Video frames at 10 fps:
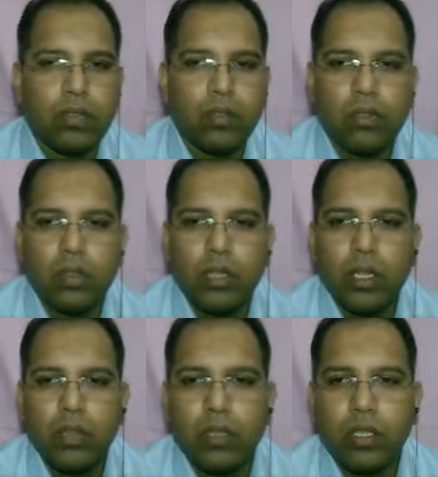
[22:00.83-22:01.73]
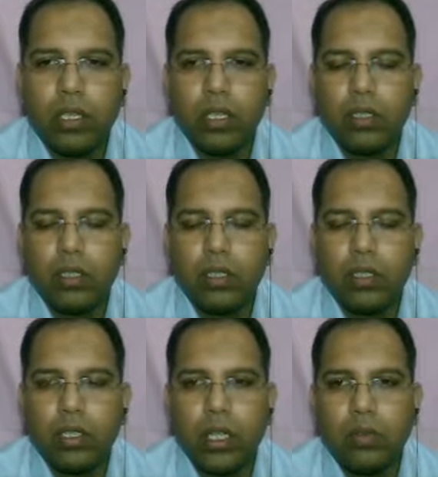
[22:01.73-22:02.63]
So, if they are
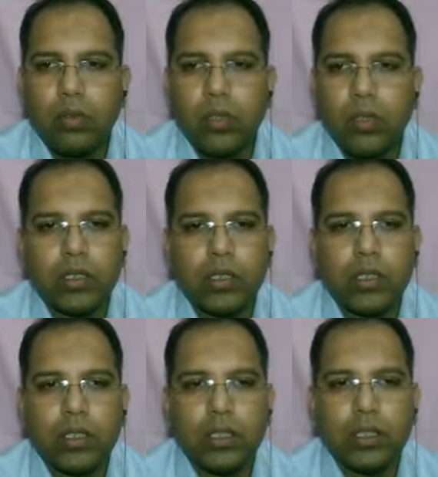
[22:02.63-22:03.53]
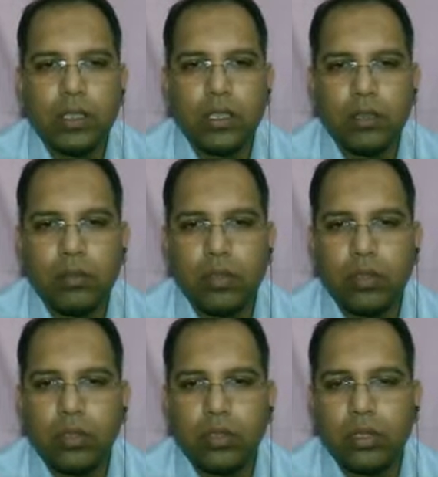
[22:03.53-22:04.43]
trying to enter the
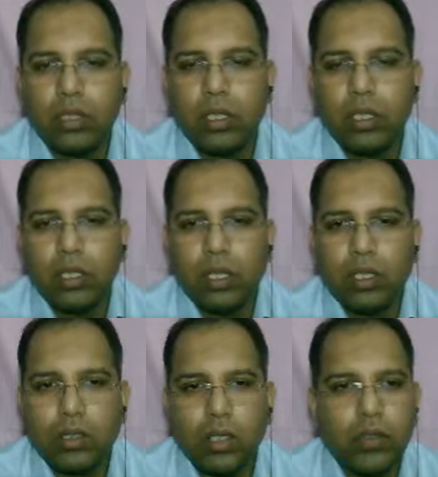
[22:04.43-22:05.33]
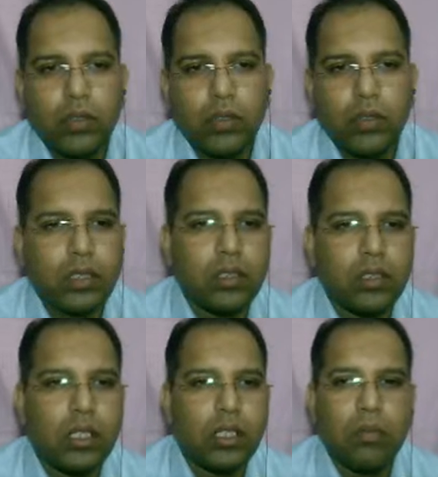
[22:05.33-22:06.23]
mucosal surfaces,
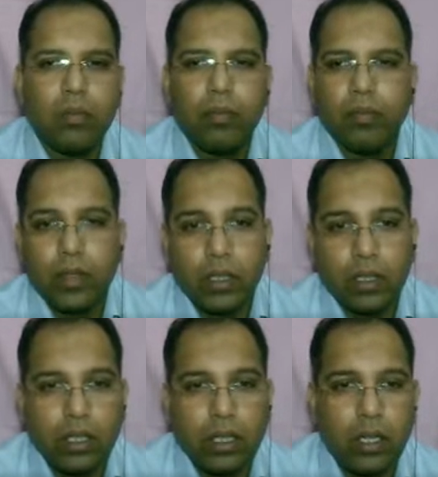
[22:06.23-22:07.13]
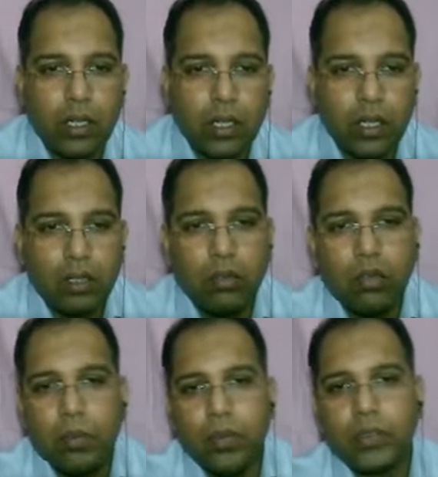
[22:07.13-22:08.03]
then it
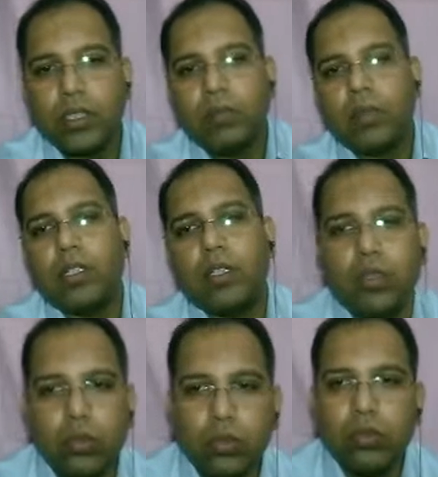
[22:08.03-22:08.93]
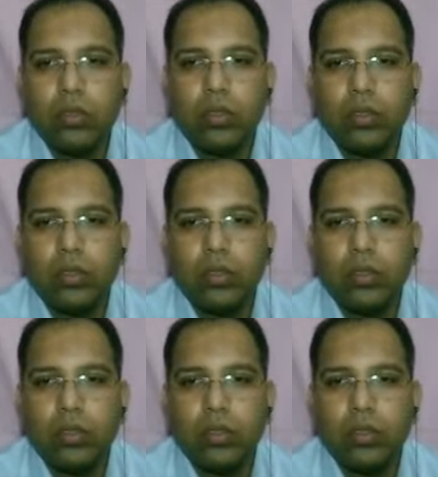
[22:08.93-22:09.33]
opens up a new